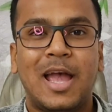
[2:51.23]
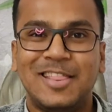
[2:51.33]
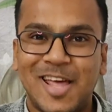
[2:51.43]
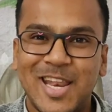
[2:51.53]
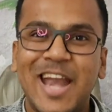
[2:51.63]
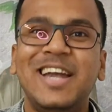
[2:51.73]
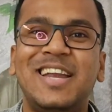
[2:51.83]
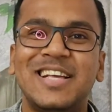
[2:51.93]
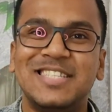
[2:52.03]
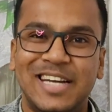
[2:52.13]
And the
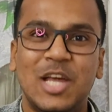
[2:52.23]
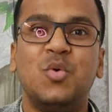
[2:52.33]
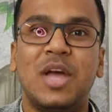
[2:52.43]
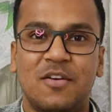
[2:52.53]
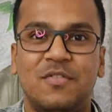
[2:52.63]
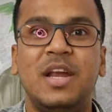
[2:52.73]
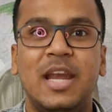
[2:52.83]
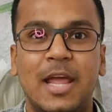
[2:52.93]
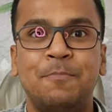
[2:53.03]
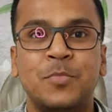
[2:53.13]
rent is due every
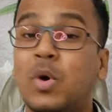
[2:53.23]
day.